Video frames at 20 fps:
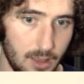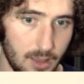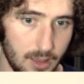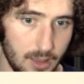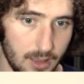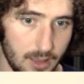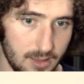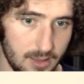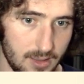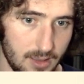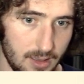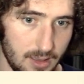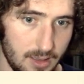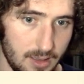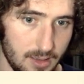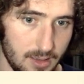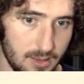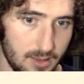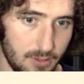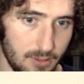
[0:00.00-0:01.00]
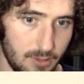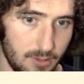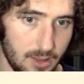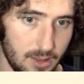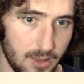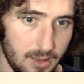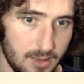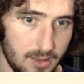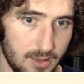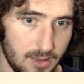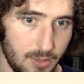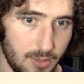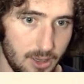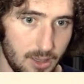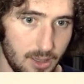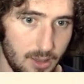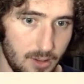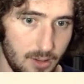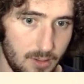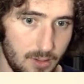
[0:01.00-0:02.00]
Guess his idea is to win this. I'm going
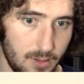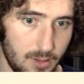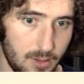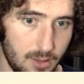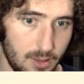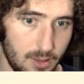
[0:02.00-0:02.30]
to go...